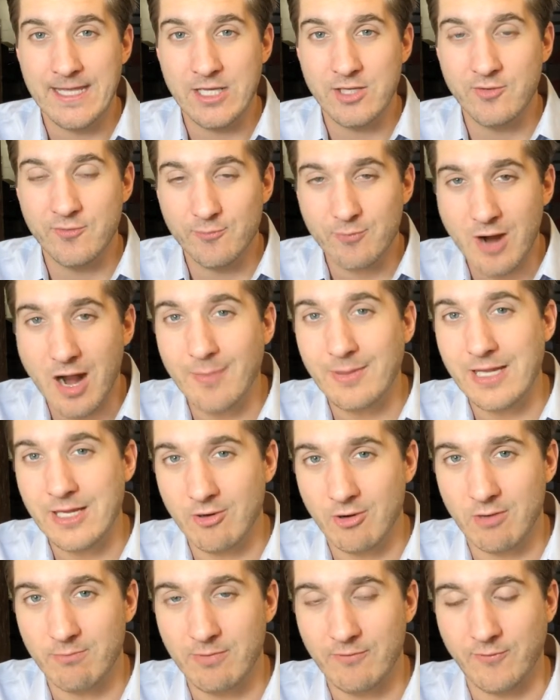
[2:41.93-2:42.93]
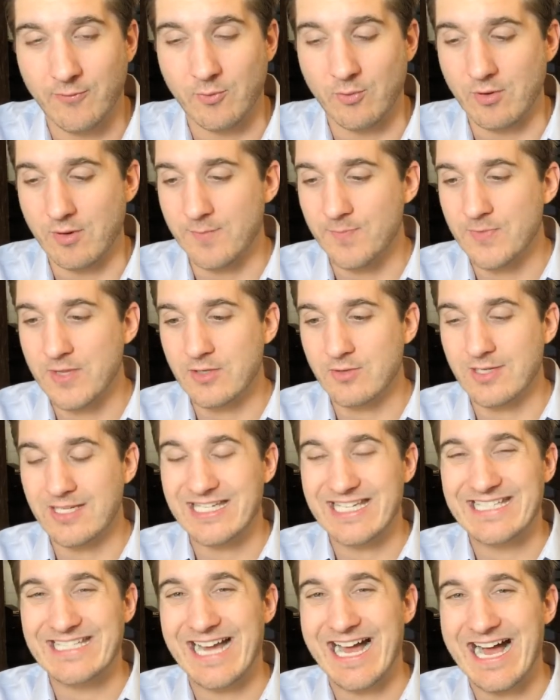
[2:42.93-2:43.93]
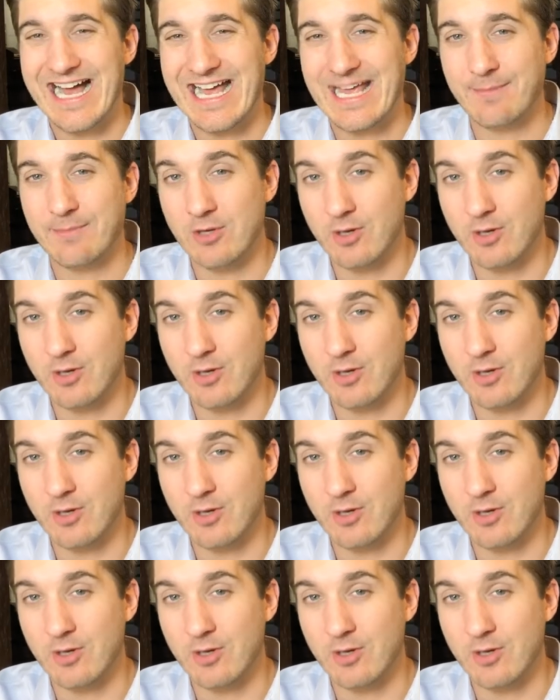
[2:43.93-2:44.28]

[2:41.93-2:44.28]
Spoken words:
You've probably heard before that you need to time